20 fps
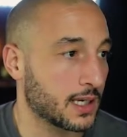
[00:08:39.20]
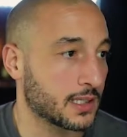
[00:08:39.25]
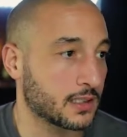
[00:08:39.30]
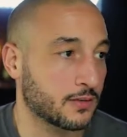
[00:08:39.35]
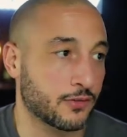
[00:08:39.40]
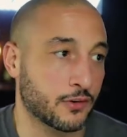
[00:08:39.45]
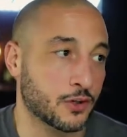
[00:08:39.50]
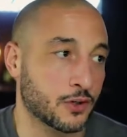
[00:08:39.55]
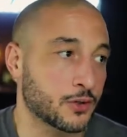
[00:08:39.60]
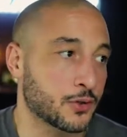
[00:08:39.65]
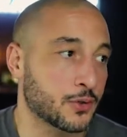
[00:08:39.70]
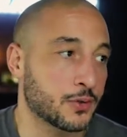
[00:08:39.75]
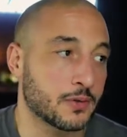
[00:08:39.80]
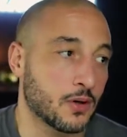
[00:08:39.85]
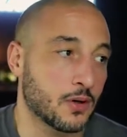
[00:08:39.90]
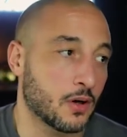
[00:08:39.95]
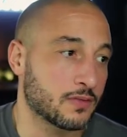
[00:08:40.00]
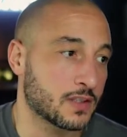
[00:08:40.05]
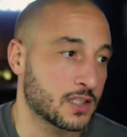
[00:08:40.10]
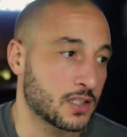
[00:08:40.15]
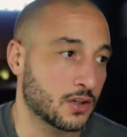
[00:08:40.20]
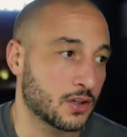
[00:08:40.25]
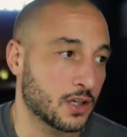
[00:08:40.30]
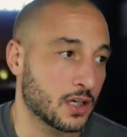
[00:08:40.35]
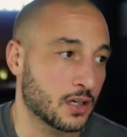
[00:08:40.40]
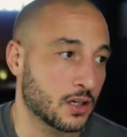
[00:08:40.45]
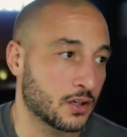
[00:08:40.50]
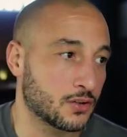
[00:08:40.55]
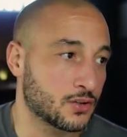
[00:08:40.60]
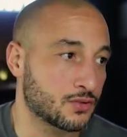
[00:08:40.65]
through, obviously you're going
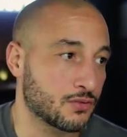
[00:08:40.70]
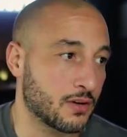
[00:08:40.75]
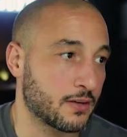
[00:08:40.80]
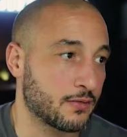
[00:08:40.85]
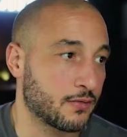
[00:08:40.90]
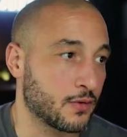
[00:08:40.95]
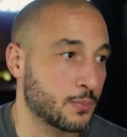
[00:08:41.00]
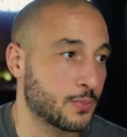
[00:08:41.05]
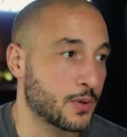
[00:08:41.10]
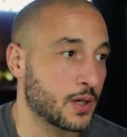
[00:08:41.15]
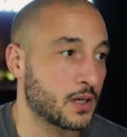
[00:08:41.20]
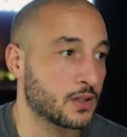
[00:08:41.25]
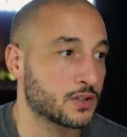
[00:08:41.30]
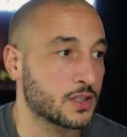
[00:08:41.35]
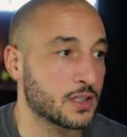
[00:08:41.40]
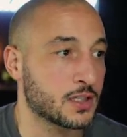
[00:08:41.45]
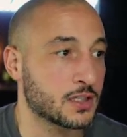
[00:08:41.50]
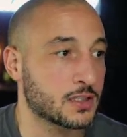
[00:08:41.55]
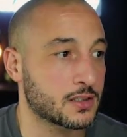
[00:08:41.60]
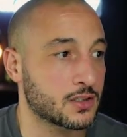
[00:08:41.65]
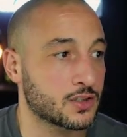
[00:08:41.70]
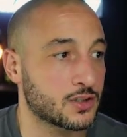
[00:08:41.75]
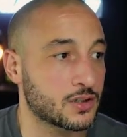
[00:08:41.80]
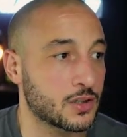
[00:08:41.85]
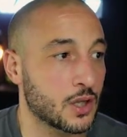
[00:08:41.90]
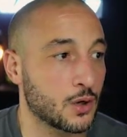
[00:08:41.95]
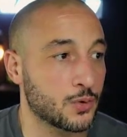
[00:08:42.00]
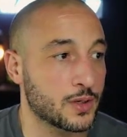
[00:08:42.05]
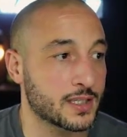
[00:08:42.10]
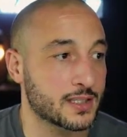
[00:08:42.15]
to go straight through purchase. Just
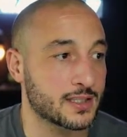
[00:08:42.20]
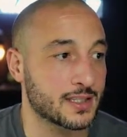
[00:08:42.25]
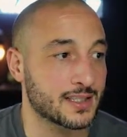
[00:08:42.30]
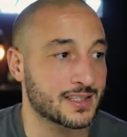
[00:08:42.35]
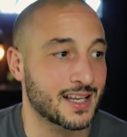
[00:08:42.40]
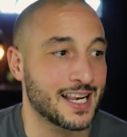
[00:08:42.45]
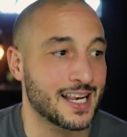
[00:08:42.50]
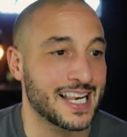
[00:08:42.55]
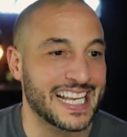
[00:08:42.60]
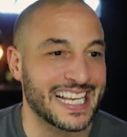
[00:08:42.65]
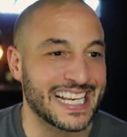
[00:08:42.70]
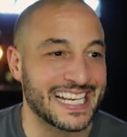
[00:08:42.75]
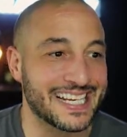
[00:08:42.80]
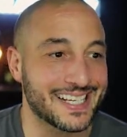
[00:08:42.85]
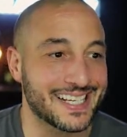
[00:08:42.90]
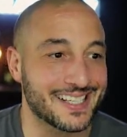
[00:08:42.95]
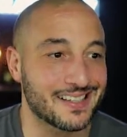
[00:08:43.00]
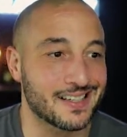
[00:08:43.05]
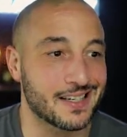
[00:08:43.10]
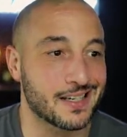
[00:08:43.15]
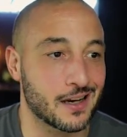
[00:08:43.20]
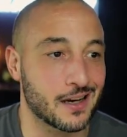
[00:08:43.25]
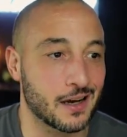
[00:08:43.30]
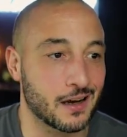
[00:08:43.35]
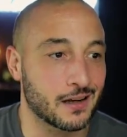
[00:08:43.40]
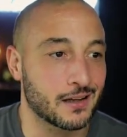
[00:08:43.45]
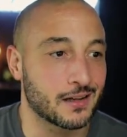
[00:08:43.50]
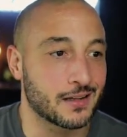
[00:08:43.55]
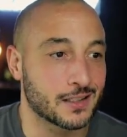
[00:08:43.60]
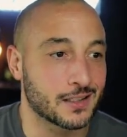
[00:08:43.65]
notice it's an
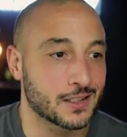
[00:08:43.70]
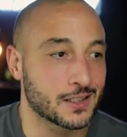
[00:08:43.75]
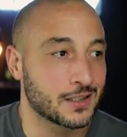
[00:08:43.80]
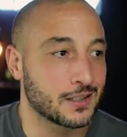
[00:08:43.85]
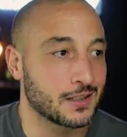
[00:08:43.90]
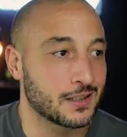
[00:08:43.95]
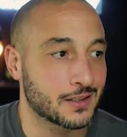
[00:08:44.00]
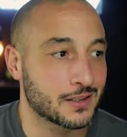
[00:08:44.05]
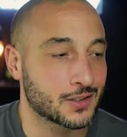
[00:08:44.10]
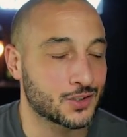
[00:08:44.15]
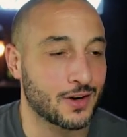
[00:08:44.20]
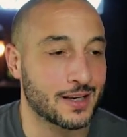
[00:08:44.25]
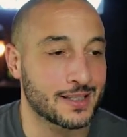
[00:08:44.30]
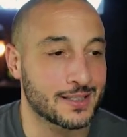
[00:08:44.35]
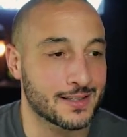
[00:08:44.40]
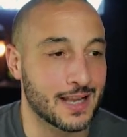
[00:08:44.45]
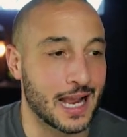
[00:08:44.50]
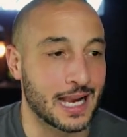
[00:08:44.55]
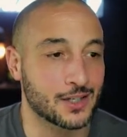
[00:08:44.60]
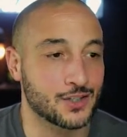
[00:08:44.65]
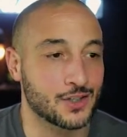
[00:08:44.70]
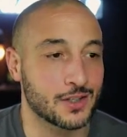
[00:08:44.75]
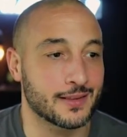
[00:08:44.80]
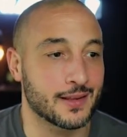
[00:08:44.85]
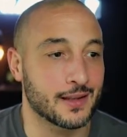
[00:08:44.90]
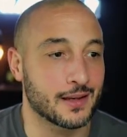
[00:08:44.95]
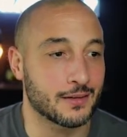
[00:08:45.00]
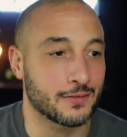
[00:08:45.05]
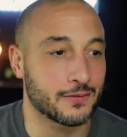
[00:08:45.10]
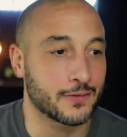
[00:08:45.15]
easier transaction
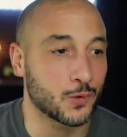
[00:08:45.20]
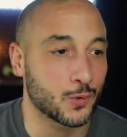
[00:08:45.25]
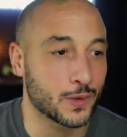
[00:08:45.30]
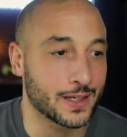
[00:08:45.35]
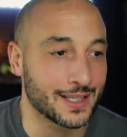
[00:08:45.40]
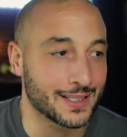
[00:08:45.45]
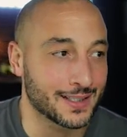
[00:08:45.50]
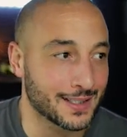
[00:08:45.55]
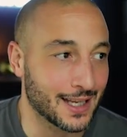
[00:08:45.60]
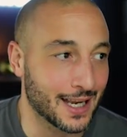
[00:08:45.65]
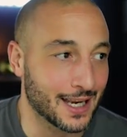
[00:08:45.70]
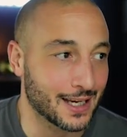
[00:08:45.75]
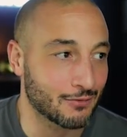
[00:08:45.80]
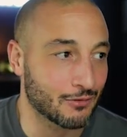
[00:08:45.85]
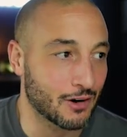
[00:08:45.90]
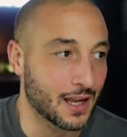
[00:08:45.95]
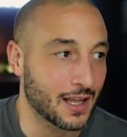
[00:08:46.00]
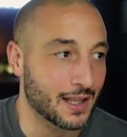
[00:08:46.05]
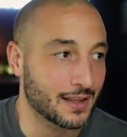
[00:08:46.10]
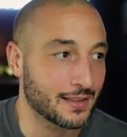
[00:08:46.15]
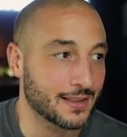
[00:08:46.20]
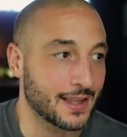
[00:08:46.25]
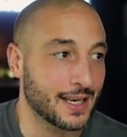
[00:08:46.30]
than the 14-day, right?